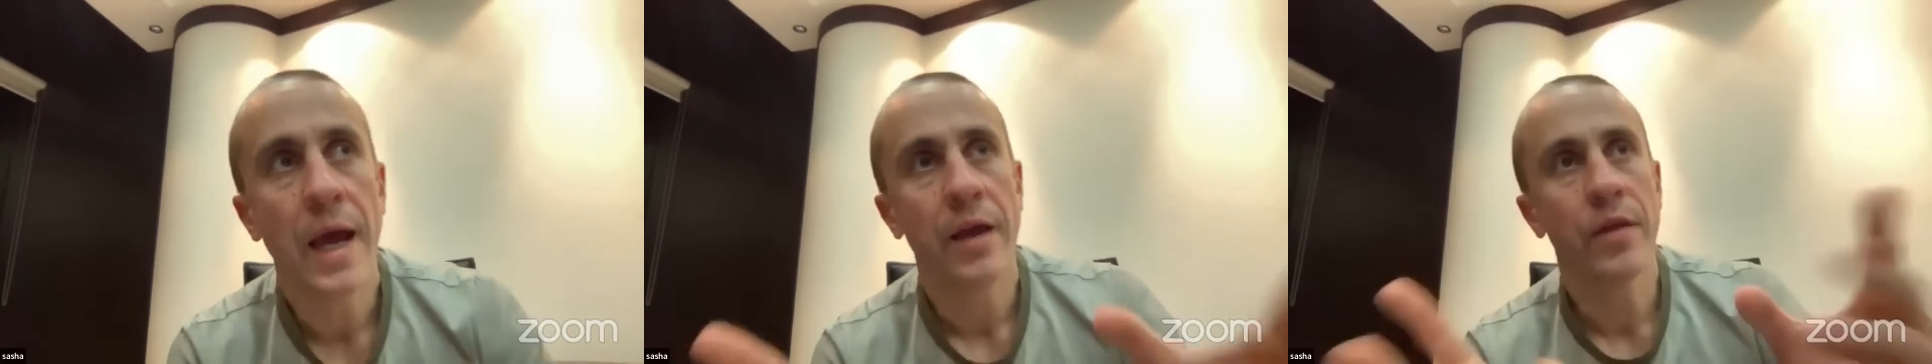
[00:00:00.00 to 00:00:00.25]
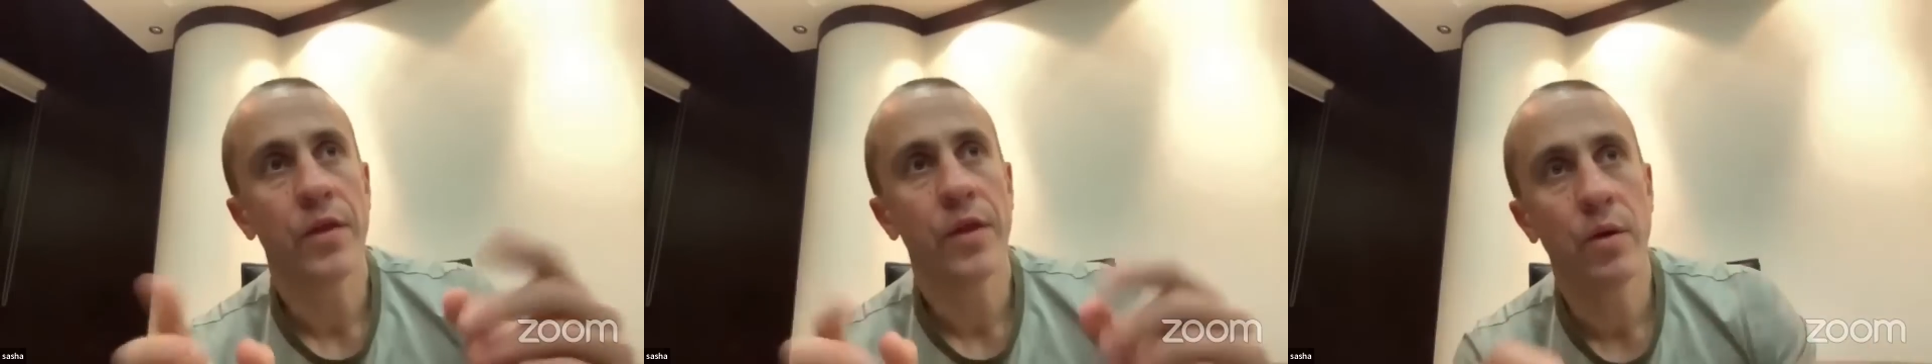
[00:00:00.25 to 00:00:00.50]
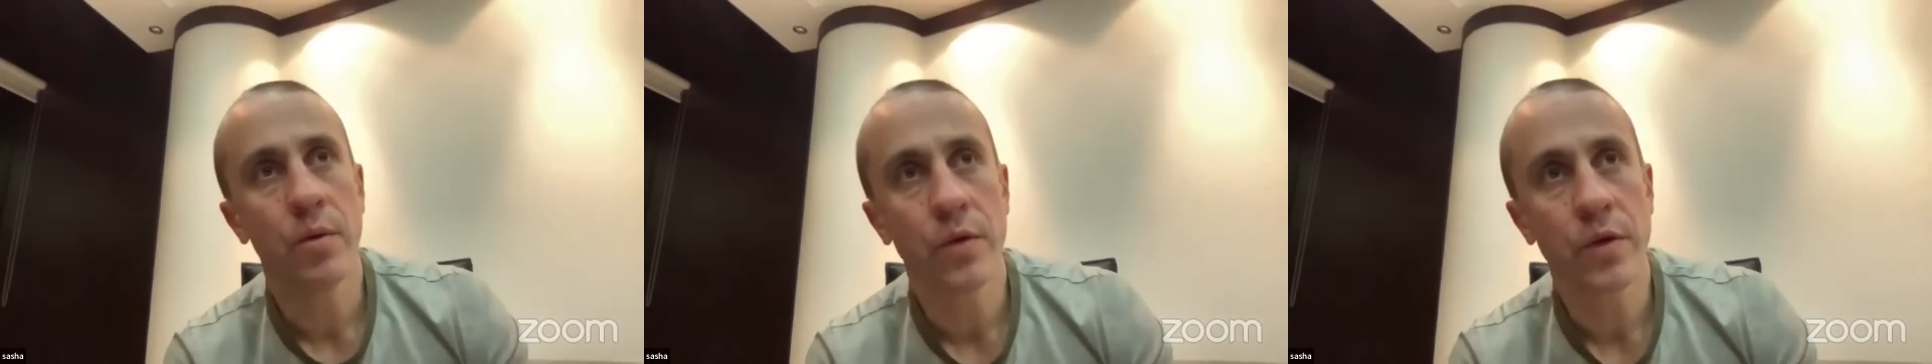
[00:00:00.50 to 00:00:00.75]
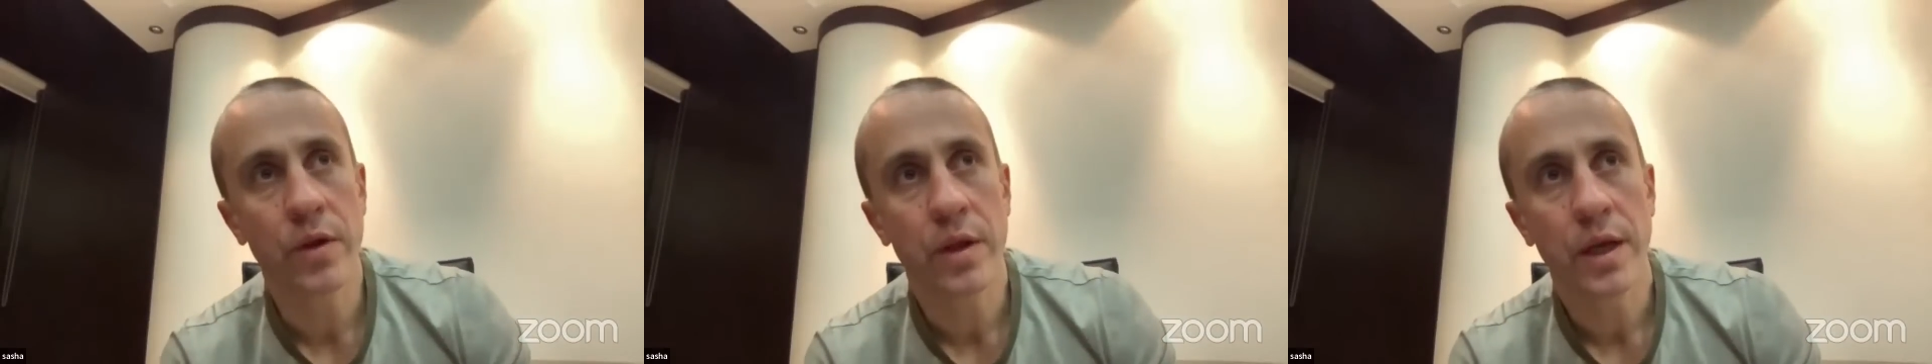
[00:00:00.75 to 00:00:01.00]
And
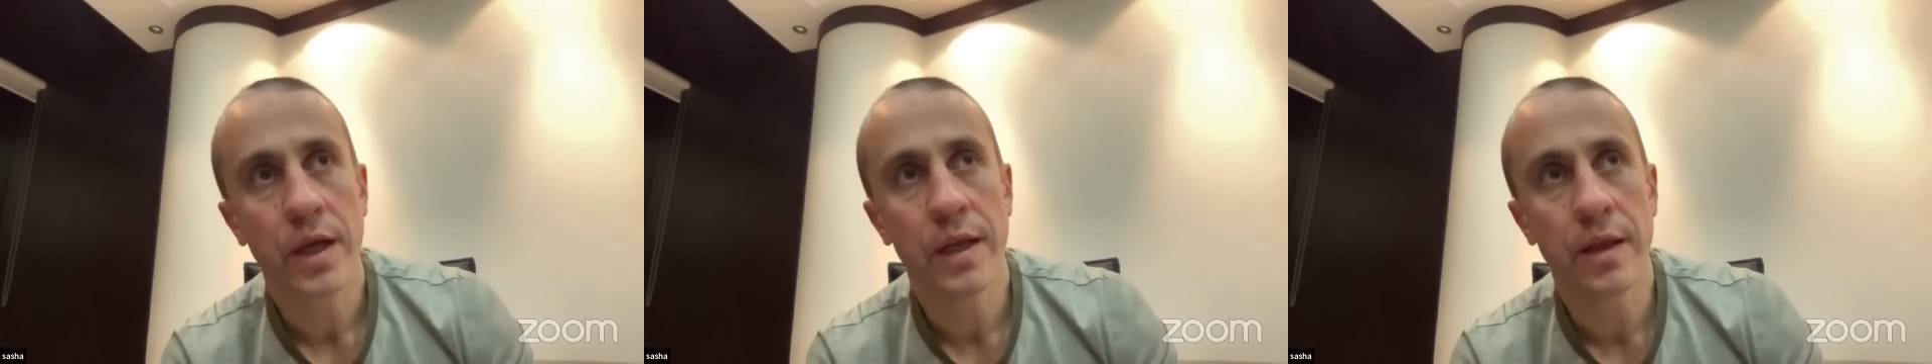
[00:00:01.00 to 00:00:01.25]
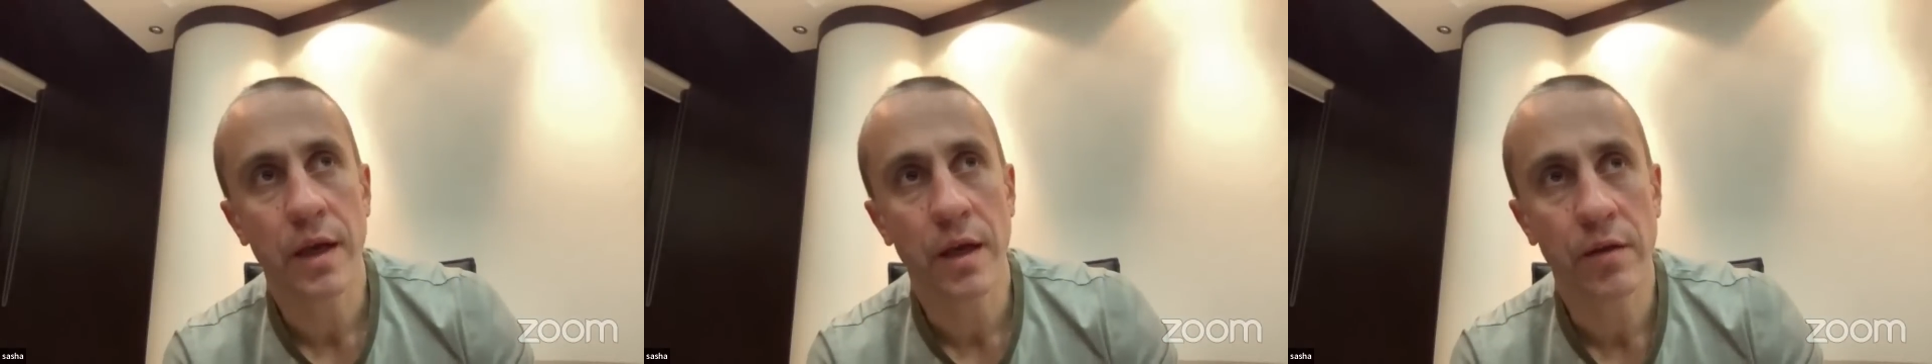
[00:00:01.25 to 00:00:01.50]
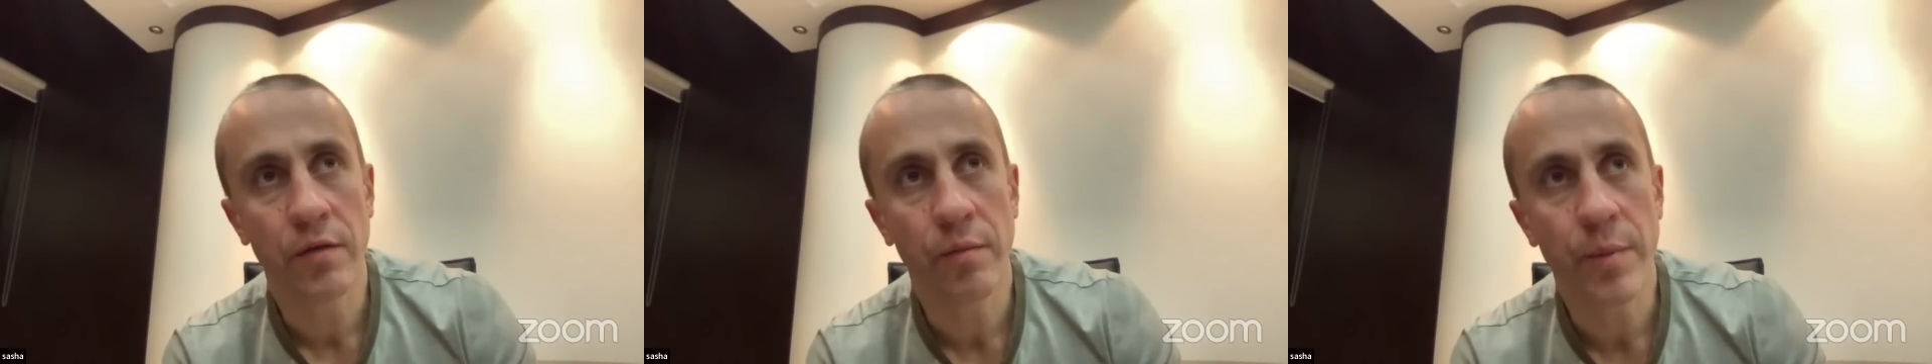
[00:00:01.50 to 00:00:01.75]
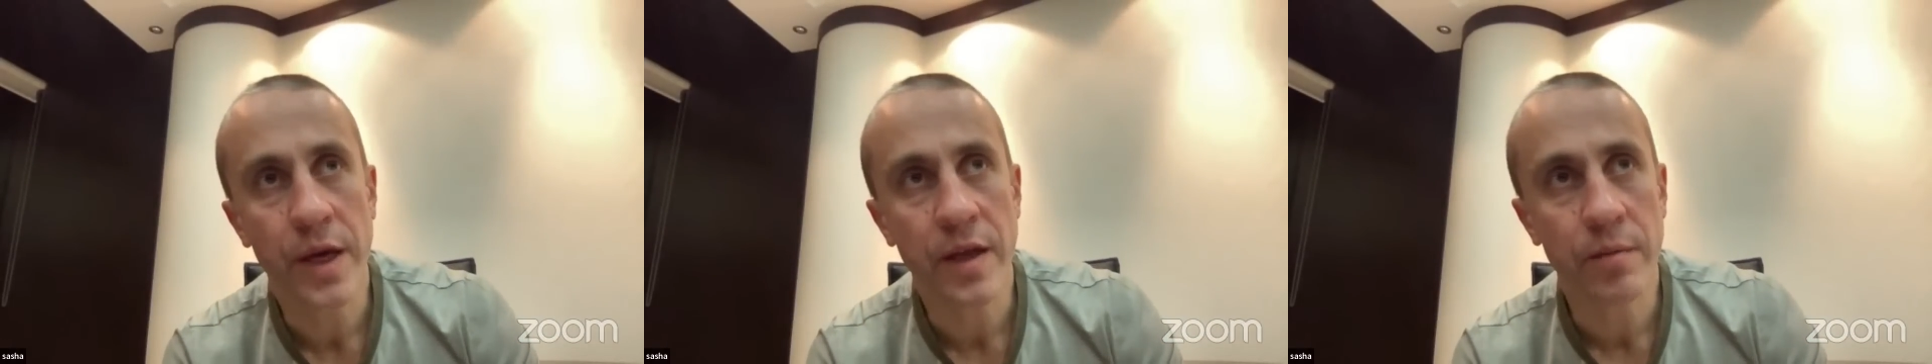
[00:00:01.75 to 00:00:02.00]
those
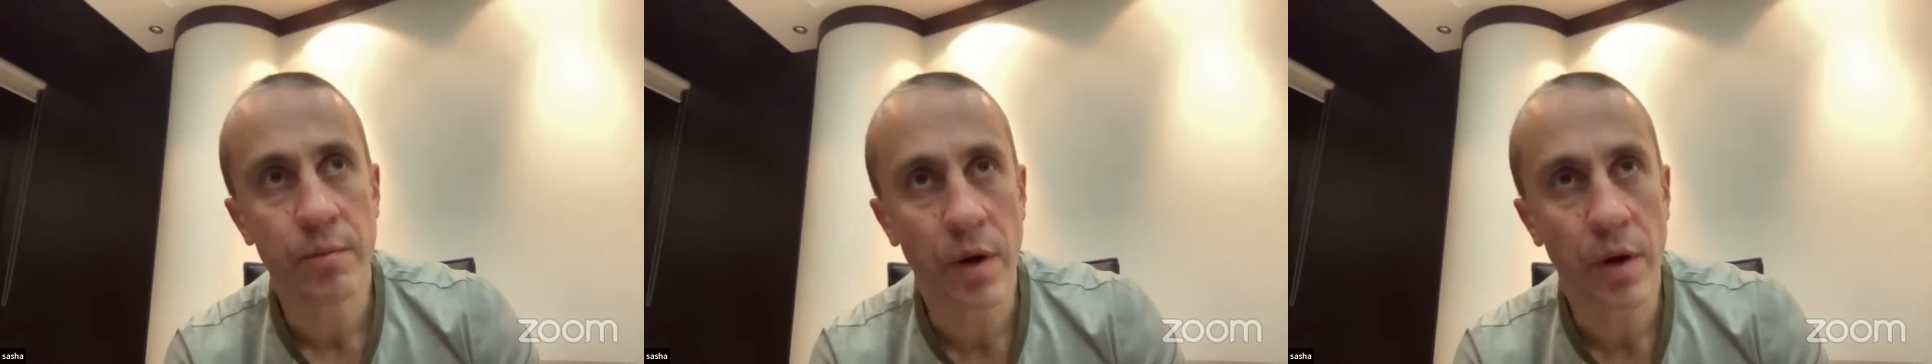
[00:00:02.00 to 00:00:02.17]
incentive-based